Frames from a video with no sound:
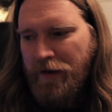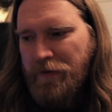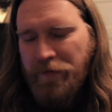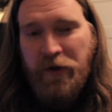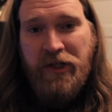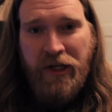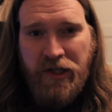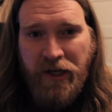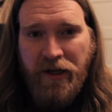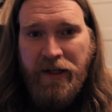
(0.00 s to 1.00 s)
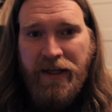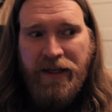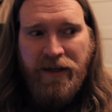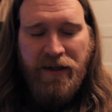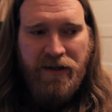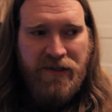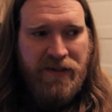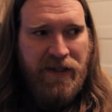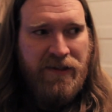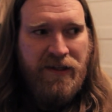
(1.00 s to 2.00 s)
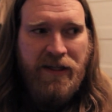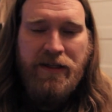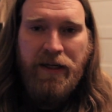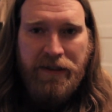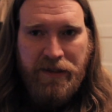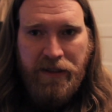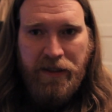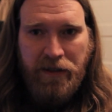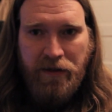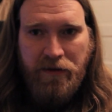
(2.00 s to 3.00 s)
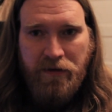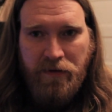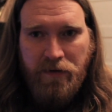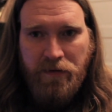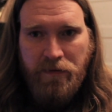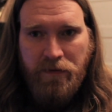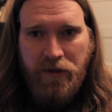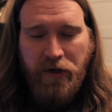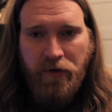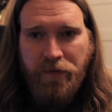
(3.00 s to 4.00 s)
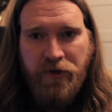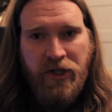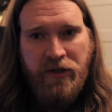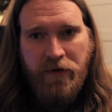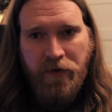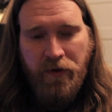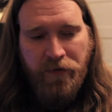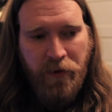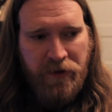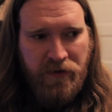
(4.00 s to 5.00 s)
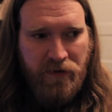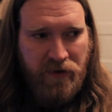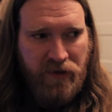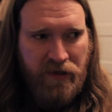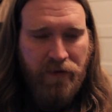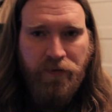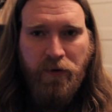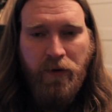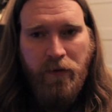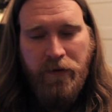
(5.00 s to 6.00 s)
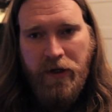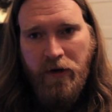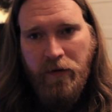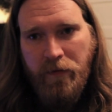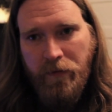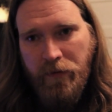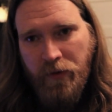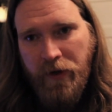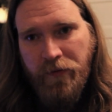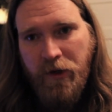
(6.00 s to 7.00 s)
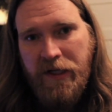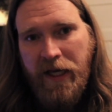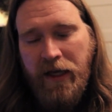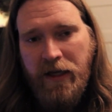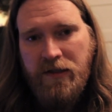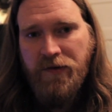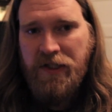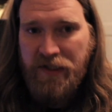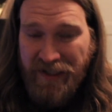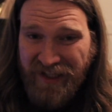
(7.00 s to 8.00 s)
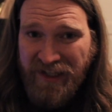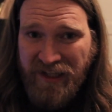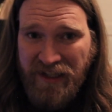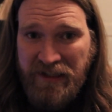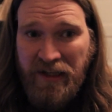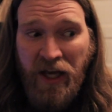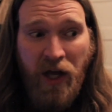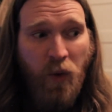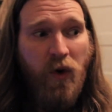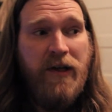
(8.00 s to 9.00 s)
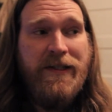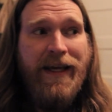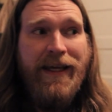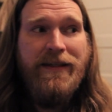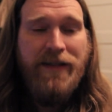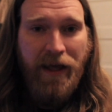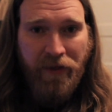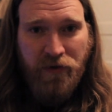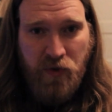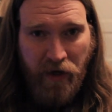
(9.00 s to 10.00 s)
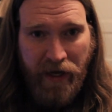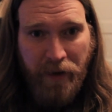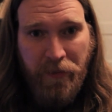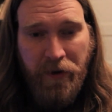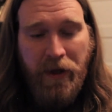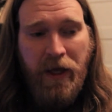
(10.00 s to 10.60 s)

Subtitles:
Virginia in 1619, you know, Virginia for the first several, you know, three or four decades of its existence was a death trap.